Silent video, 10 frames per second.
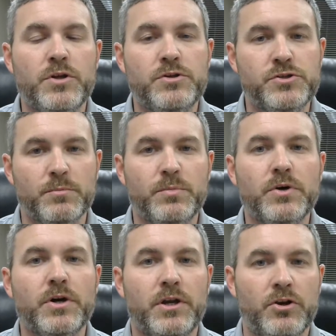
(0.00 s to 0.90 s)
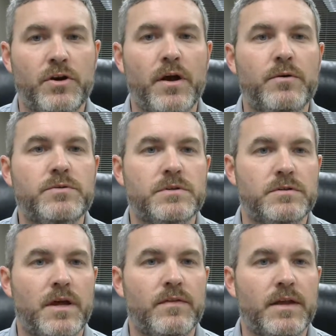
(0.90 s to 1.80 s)
to use your book and your notes
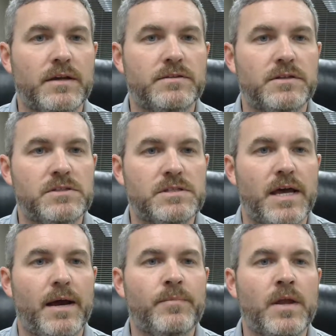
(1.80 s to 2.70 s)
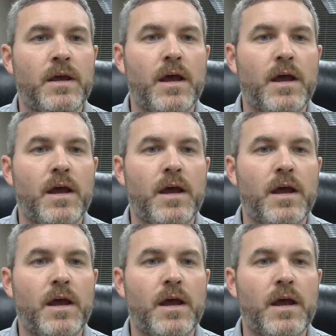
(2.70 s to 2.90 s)
and things such as that.